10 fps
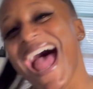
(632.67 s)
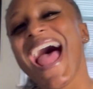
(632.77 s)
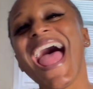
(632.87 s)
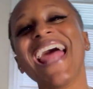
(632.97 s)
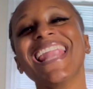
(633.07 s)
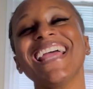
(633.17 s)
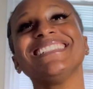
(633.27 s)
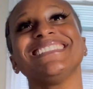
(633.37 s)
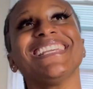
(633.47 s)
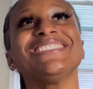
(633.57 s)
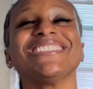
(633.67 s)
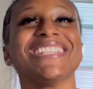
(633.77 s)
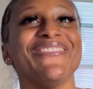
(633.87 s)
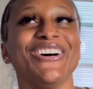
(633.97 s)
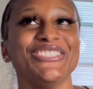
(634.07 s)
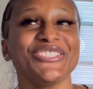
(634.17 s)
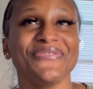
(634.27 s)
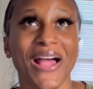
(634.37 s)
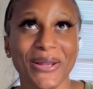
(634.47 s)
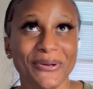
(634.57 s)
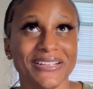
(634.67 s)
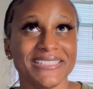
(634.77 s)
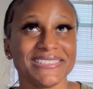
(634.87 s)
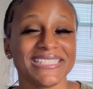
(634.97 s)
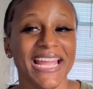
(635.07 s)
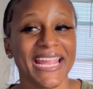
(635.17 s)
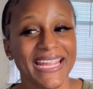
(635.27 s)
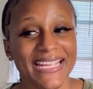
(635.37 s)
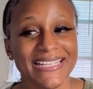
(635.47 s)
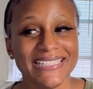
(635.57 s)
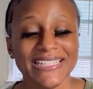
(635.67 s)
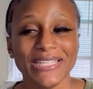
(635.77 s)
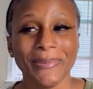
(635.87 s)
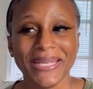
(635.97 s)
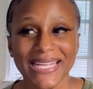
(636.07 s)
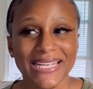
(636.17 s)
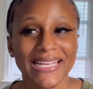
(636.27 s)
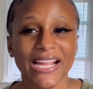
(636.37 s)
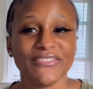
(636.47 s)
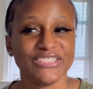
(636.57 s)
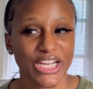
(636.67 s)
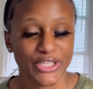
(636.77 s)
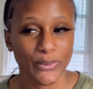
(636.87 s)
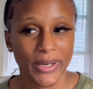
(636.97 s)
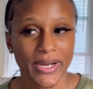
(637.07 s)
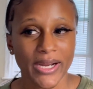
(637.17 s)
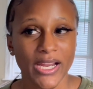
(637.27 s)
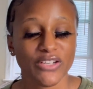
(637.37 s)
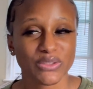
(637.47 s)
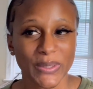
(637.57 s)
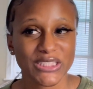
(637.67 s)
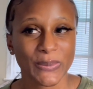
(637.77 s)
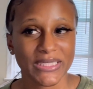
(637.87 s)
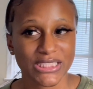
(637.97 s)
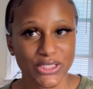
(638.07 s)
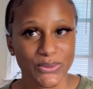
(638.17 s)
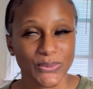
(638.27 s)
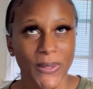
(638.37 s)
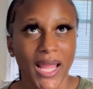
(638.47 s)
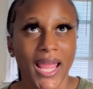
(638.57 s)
had like six or seven hundred followers in the beginning of January of twenty twenty-two.